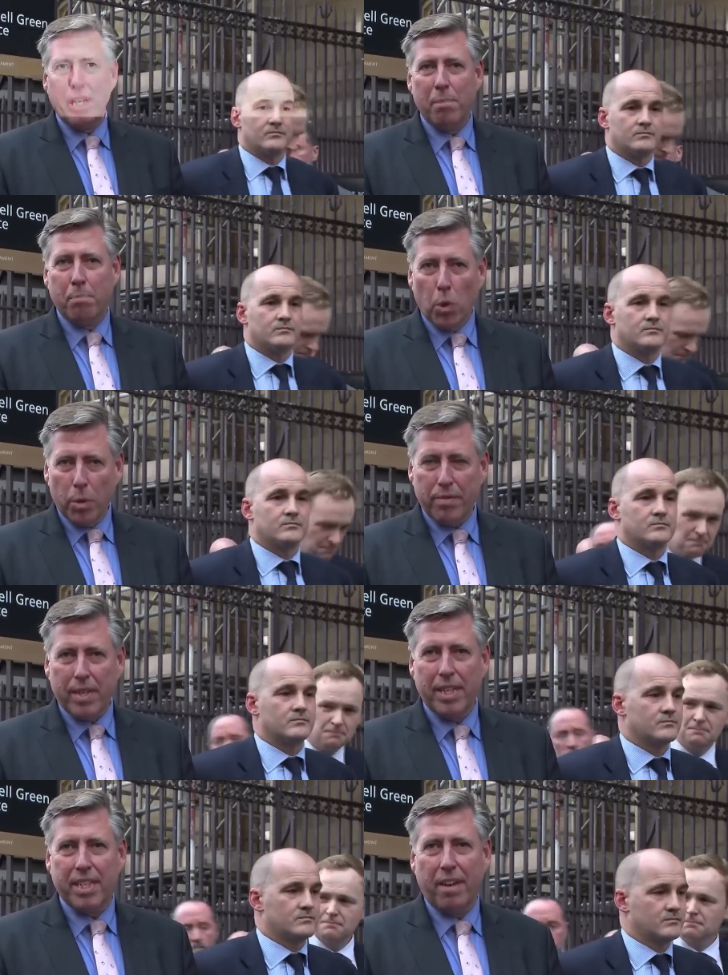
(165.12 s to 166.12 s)
Speaker 1: the board of the
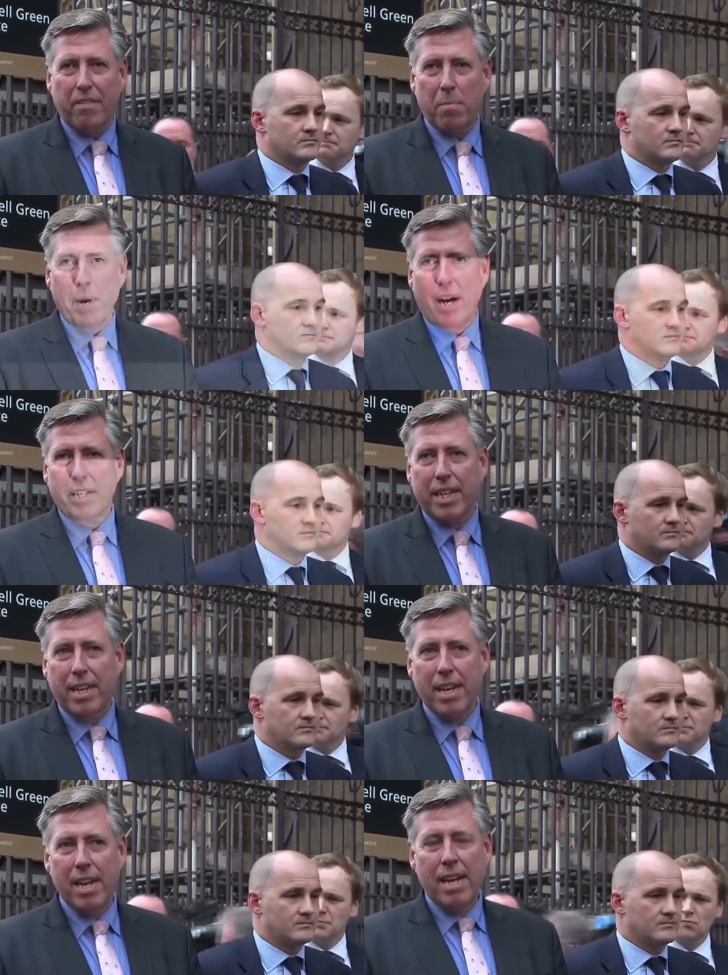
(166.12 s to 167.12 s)
Conservative Party